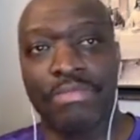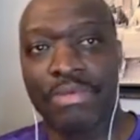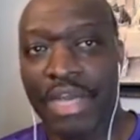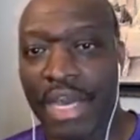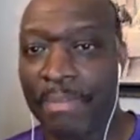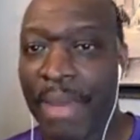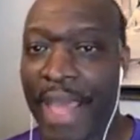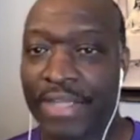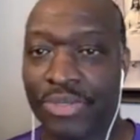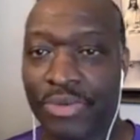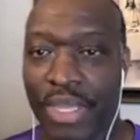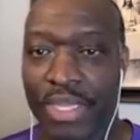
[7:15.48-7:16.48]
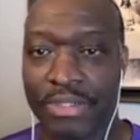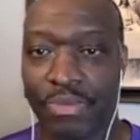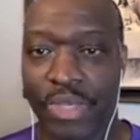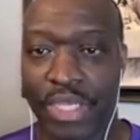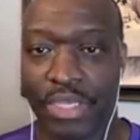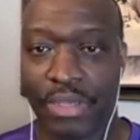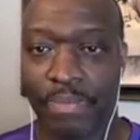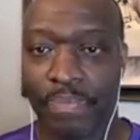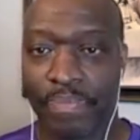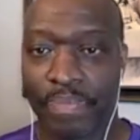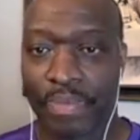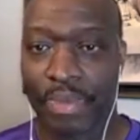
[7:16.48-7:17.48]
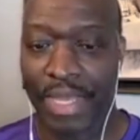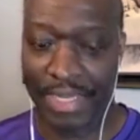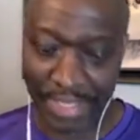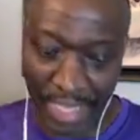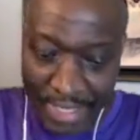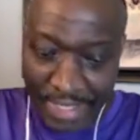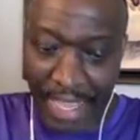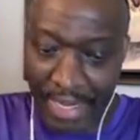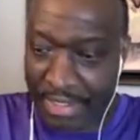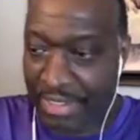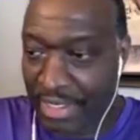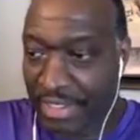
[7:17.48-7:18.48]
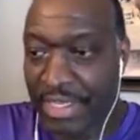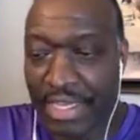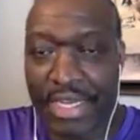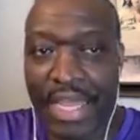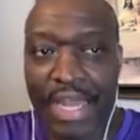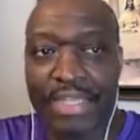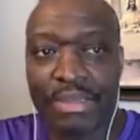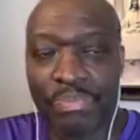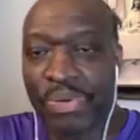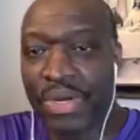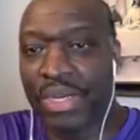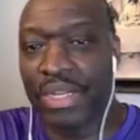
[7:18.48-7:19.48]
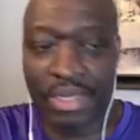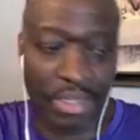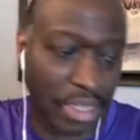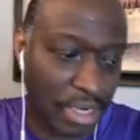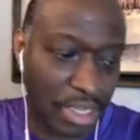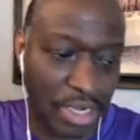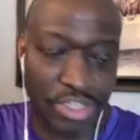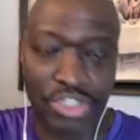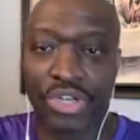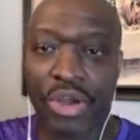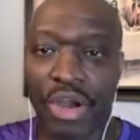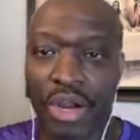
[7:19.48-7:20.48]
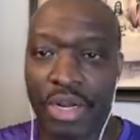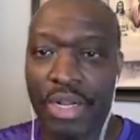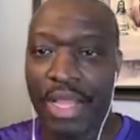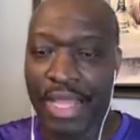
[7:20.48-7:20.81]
cut back 2 days a week and take that $16 and put it in a jar